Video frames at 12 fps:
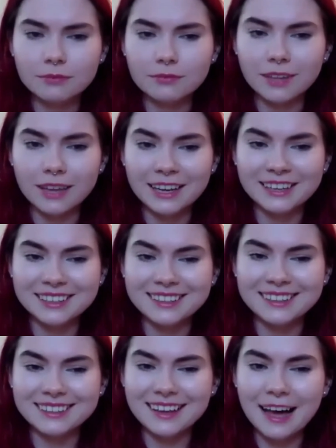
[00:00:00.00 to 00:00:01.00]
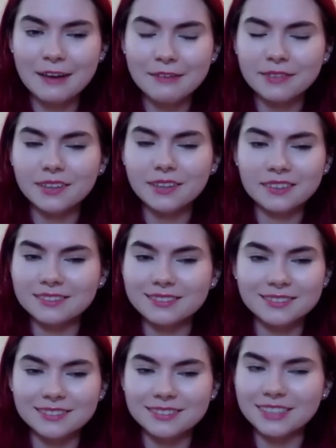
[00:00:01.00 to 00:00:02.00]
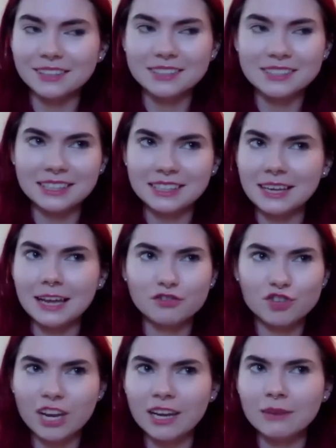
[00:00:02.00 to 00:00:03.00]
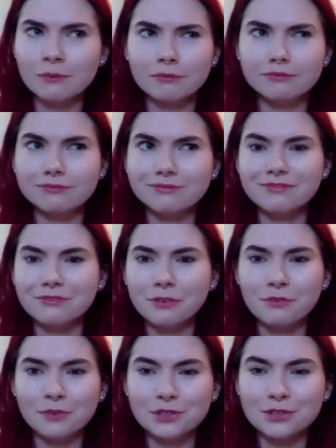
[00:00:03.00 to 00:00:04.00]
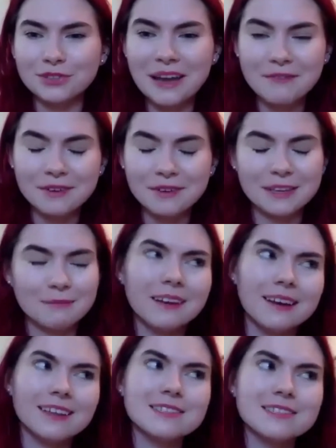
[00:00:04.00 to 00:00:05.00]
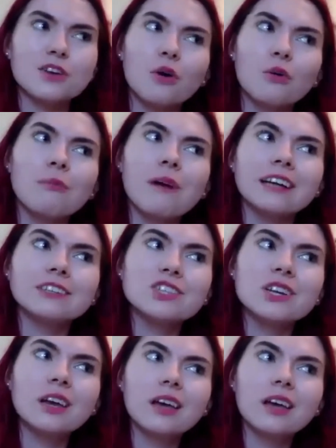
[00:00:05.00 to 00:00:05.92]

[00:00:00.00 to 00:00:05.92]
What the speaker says: Like, I feel guilty and shame for virtually everything because so much